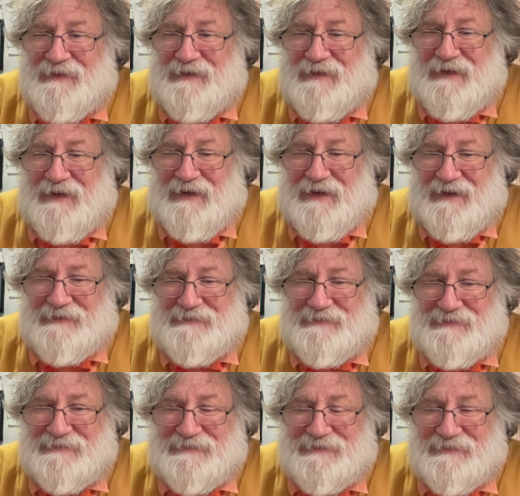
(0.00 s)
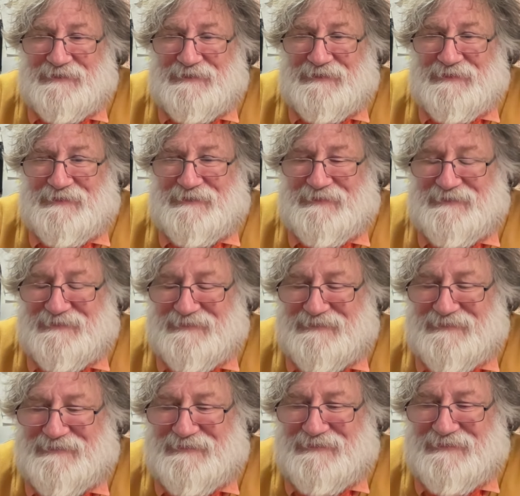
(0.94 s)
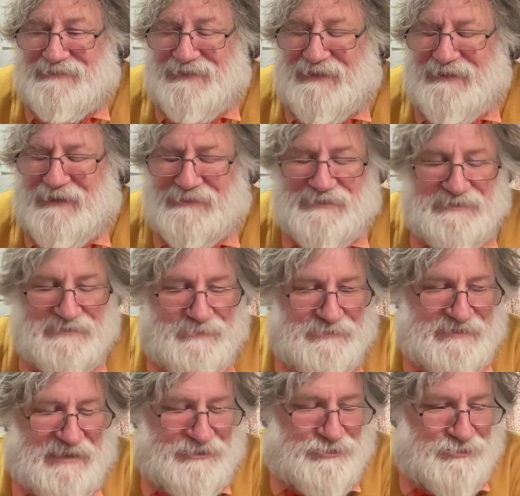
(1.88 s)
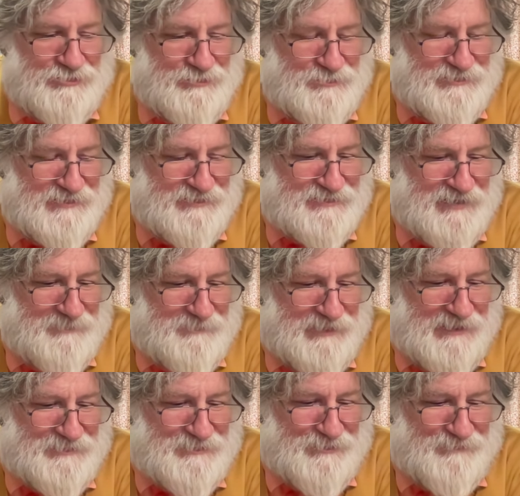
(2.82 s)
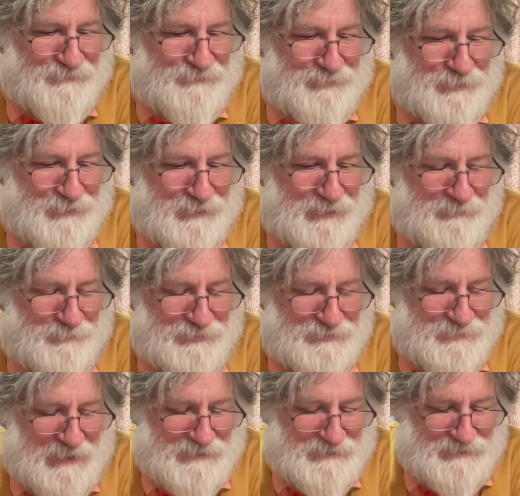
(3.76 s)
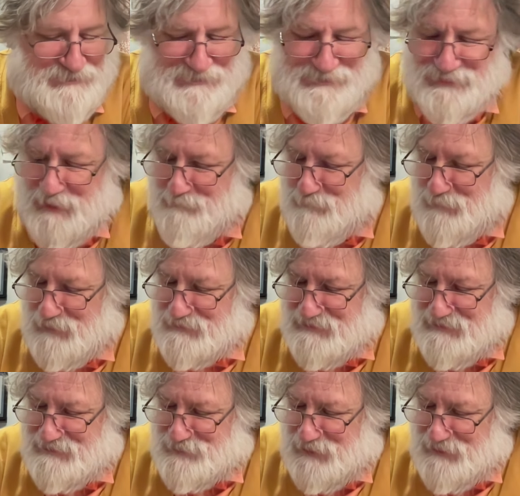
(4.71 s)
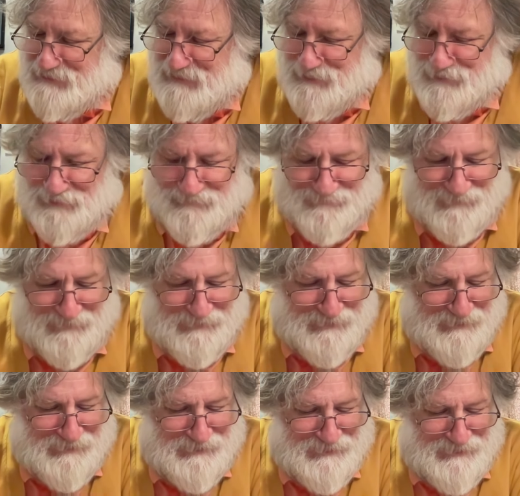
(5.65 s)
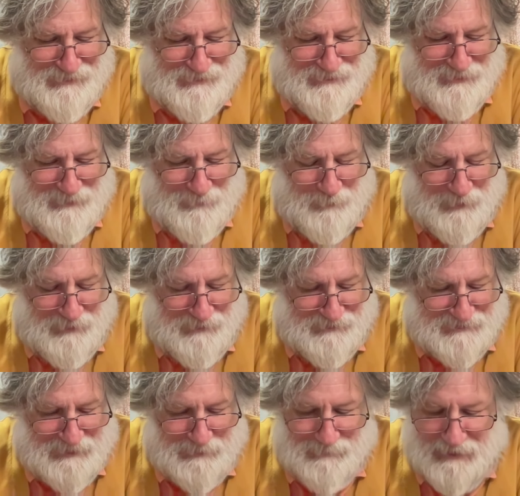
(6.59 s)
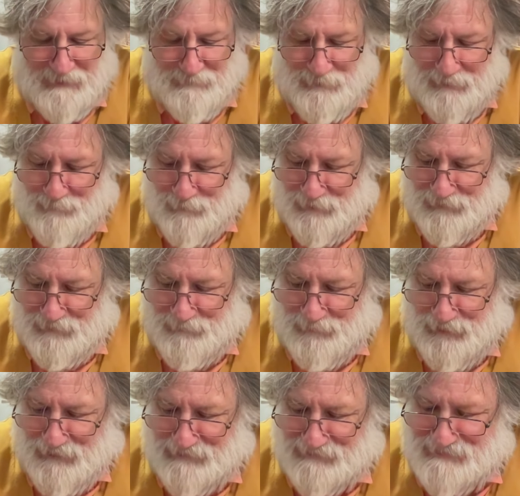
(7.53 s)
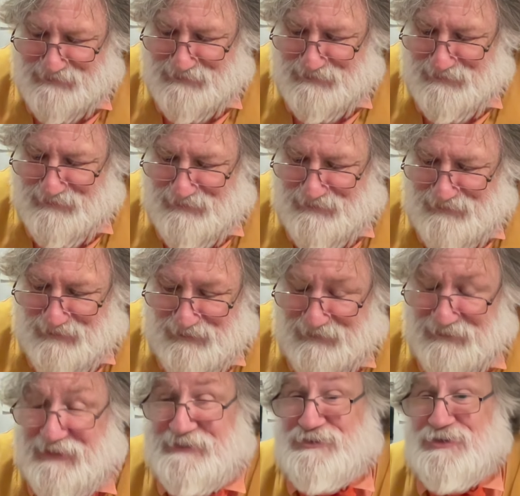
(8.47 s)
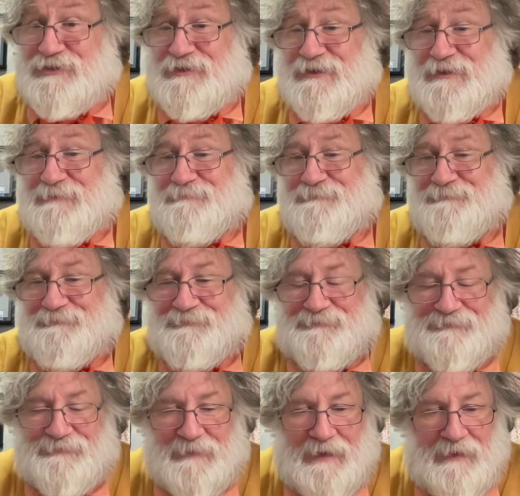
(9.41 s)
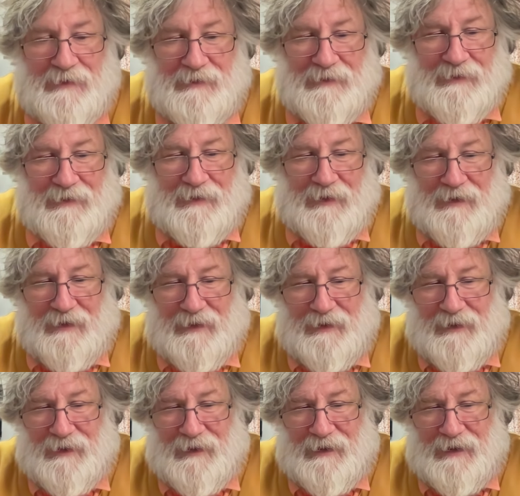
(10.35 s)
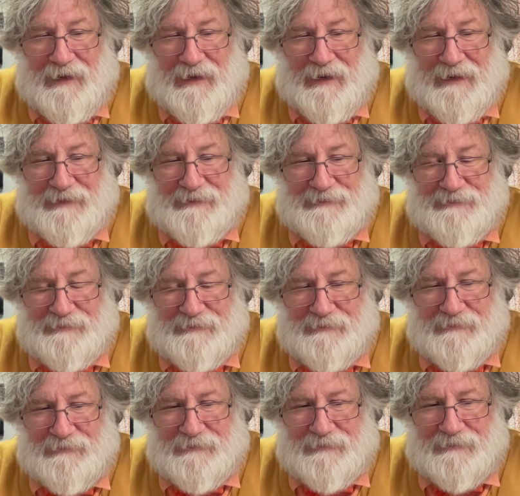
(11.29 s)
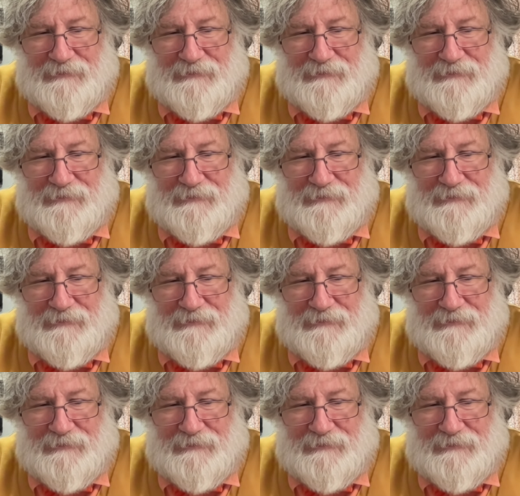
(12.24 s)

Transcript: and I don't suppose I should use the term get off in respect to Trump, because he's tried to get off with so many people in the past, allegedly. And